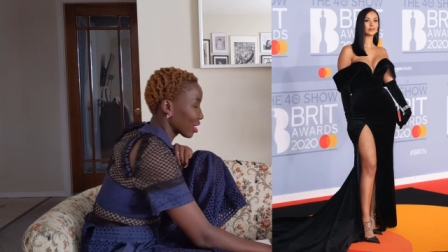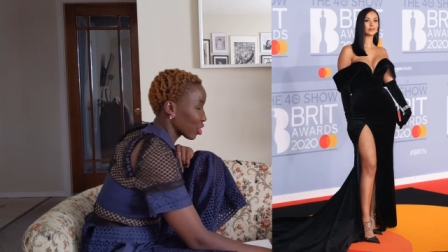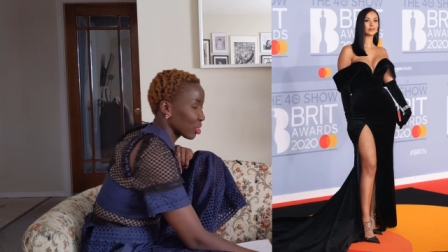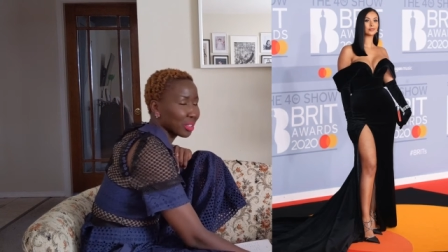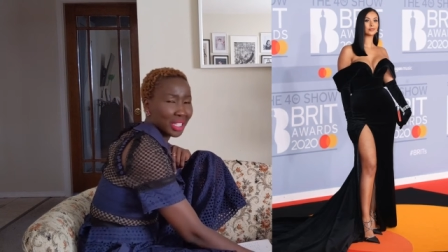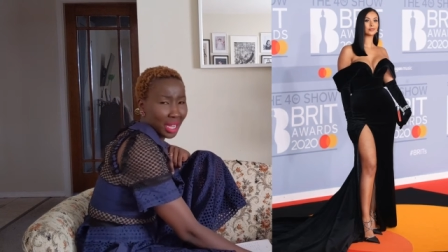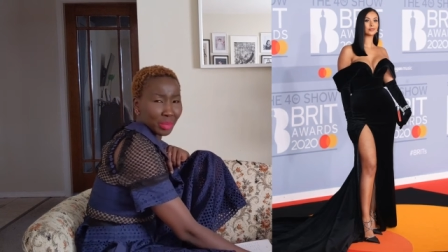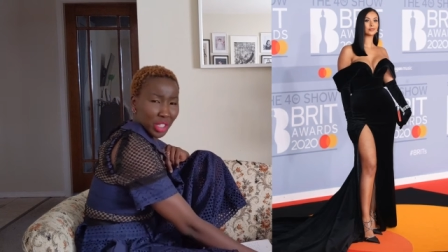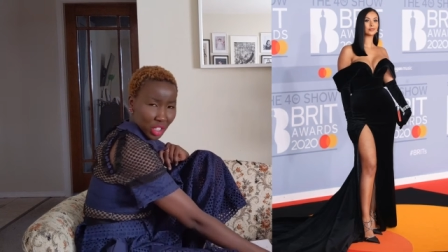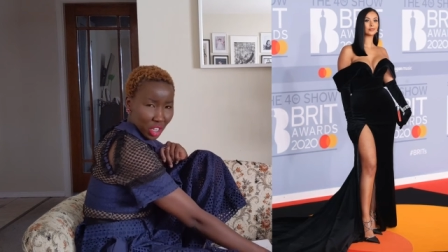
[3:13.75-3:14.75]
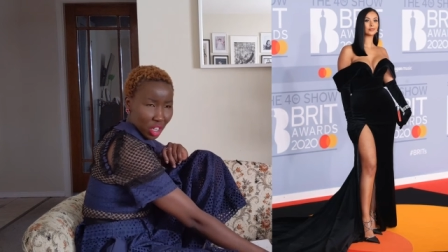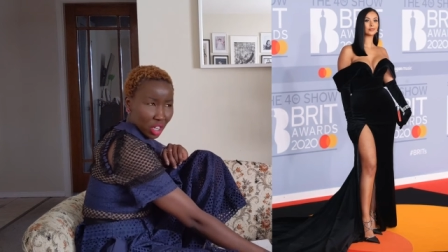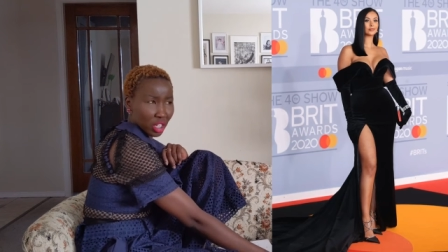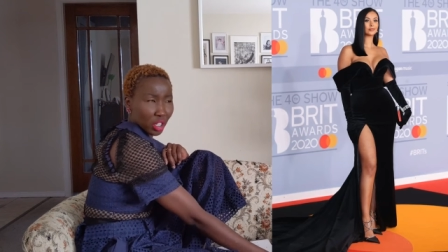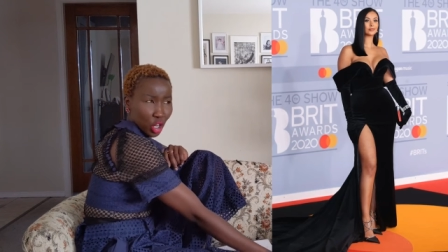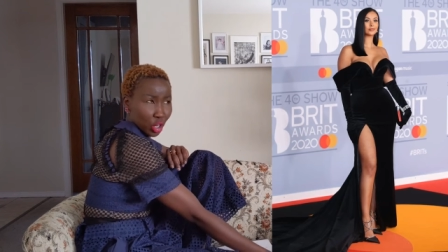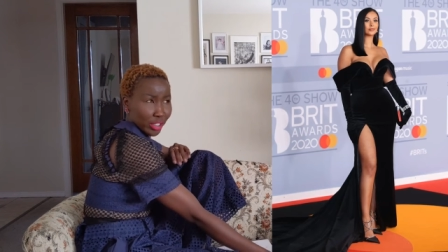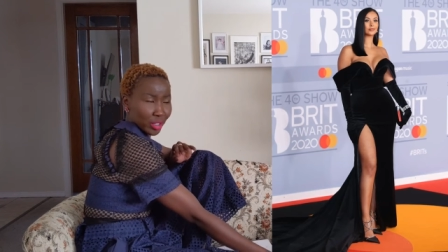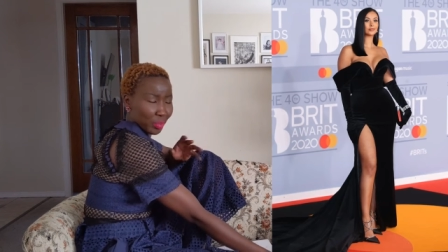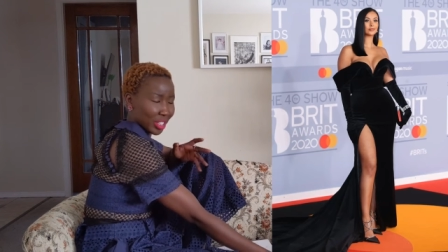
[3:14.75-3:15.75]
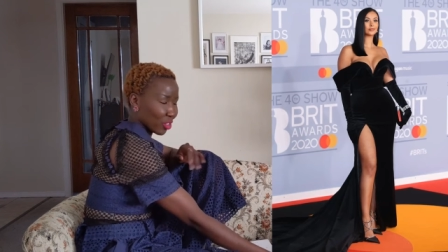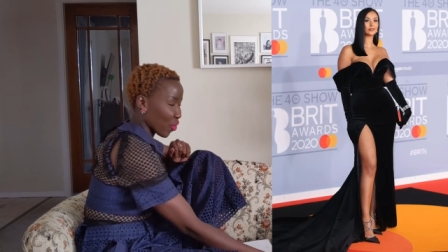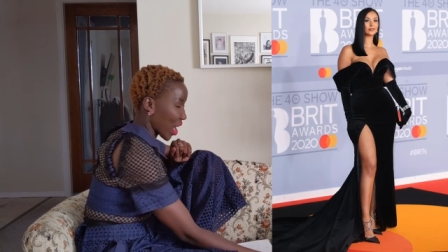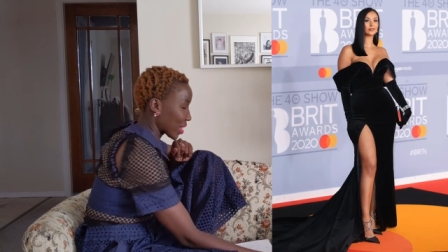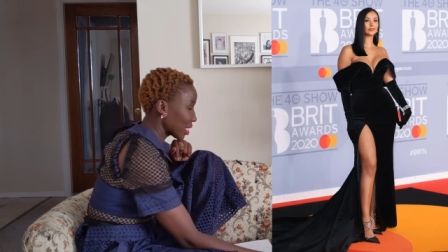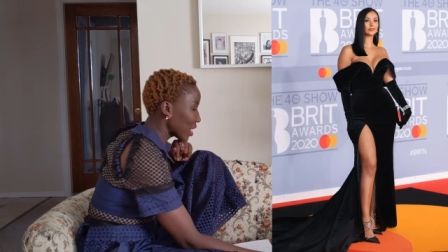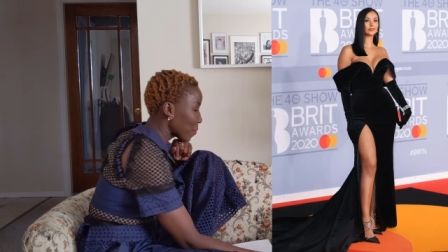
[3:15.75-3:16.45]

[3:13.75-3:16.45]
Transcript: because you know diamonds are girls' best friend.